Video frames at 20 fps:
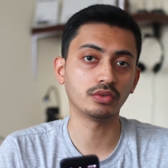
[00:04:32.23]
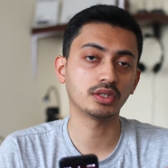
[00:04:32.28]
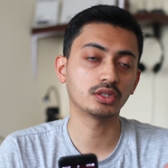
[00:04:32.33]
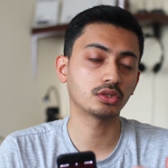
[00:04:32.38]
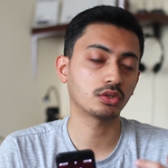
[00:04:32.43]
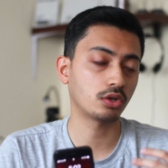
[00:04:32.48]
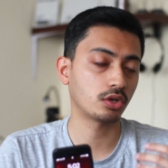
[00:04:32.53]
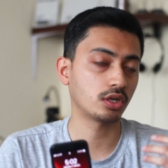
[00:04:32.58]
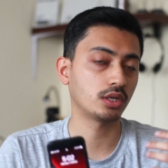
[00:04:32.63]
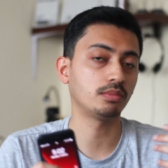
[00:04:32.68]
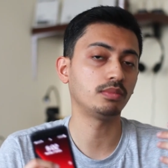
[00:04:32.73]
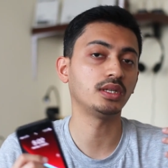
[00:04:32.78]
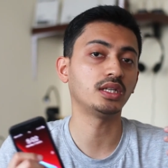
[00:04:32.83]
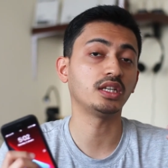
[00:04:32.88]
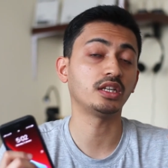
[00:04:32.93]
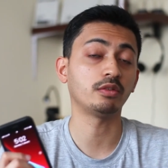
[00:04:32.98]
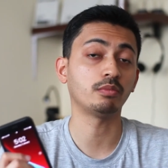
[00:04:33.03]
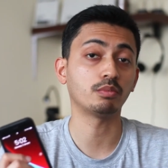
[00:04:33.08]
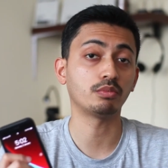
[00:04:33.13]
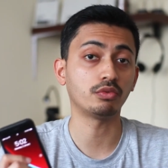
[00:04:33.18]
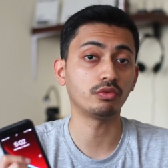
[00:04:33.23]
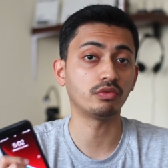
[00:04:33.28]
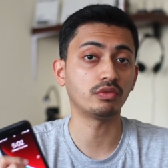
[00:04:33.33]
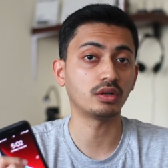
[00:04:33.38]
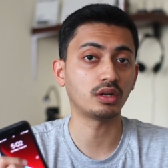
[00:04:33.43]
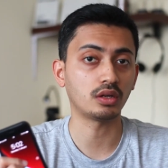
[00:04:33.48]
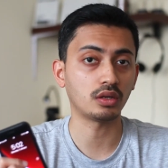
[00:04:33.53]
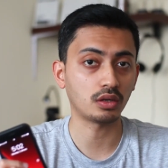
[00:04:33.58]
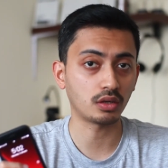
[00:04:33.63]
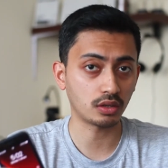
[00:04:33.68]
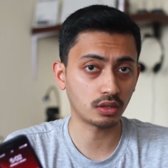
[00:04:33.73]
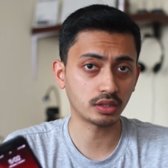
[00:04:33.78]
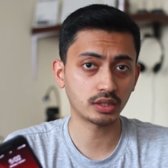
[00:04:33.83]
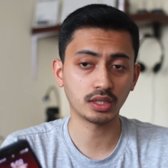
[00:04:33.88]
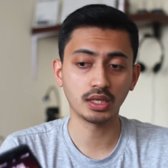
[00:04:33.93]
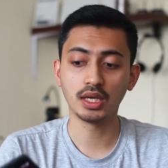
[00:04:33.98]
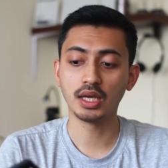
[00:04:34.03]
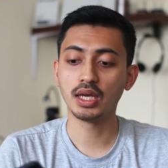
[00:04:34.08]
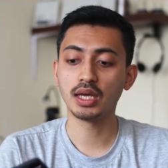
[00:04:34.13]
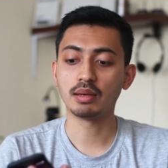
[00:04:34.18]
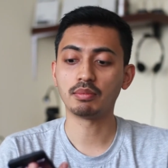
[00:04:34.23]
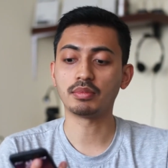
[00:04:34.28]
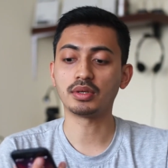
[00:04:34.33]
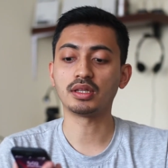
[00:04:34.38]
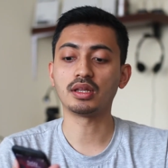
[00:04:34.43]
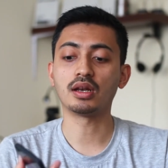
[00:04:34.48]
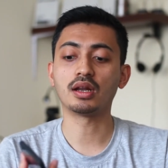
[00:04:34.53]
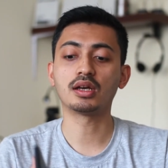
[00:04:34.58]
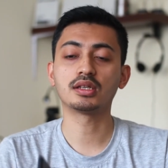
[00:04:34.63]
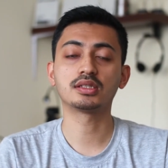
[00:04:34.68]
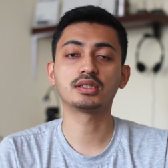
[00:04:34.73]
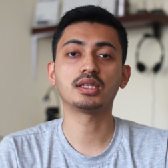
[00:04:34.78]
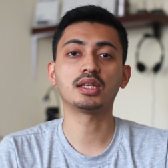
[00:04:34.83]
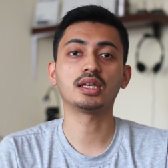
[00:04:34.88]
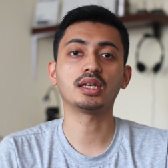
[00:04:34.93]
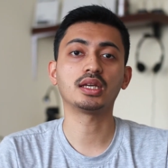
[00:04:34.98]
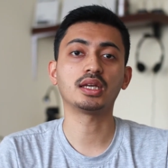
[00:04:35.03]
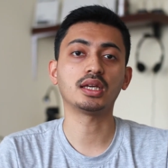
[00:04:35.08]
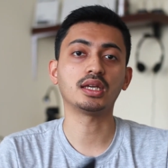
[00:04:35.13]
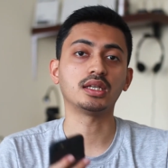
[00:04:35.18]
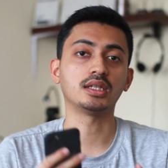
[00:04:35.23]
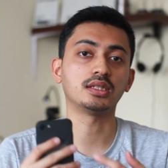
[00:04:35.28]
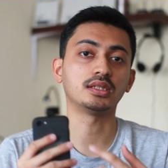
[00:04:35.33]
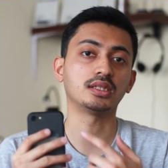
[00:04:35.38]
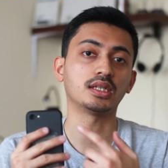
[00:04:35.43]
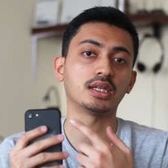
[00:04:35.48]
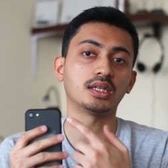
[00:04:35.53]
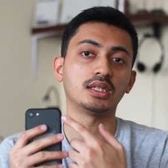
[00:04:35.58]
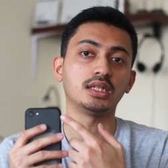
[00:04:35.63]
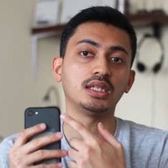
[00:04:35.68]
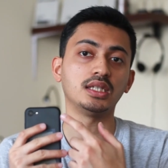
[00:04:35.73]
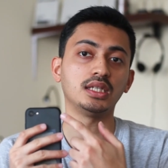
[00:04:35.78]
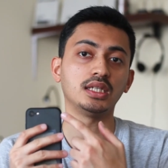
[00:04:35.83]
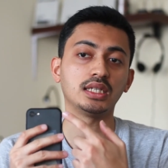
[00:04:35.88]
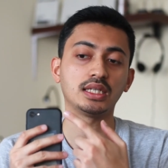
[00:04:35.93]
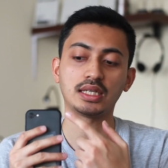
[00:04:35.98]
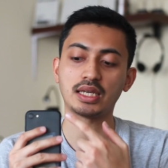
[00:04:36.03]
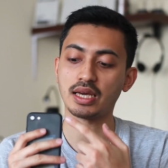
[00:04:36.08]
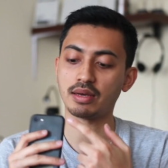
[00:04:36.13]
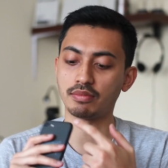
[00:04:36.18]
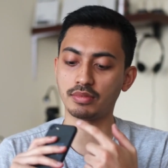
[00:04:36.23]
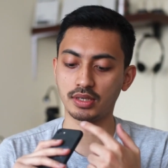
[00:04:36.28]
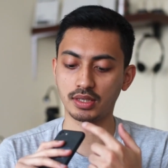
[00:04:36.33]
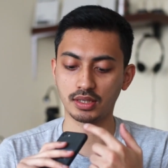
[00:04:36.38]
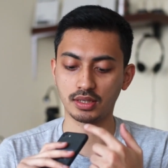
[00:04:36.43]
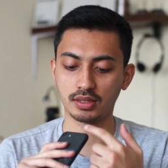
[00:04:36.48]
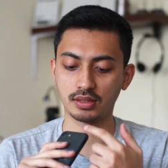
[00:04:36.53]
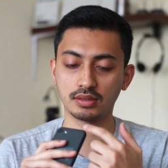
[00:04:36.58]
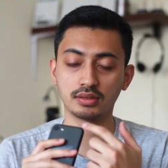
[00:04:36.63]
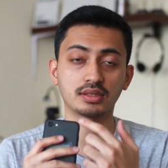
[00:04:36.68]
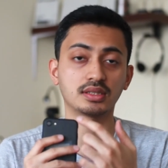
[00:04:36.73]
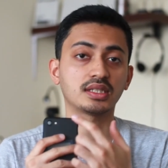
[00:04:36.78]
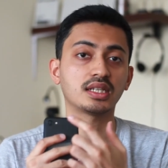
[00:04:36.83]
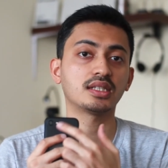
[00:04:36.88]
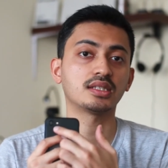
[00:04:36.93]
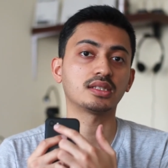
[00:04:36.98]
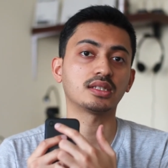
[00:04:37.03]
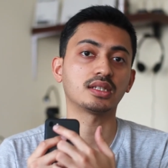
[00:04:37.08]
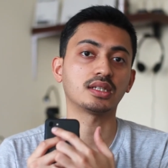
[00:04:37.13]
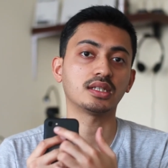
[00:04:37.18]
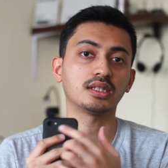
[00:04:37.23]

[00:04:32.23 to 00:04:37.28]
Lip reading: It's already been improved a lot, but the last thing is the camera sensor.